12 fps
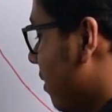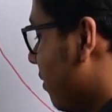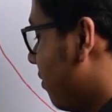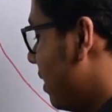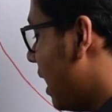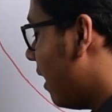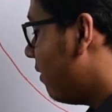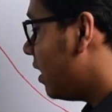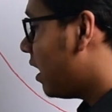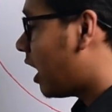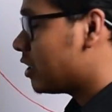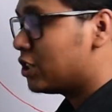we have a
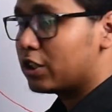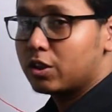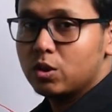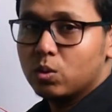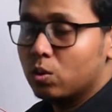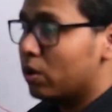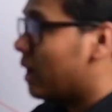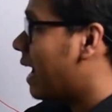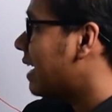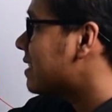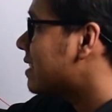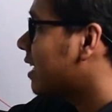larger Q,
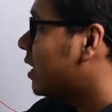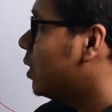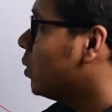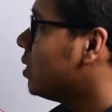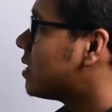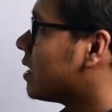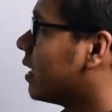as the Q is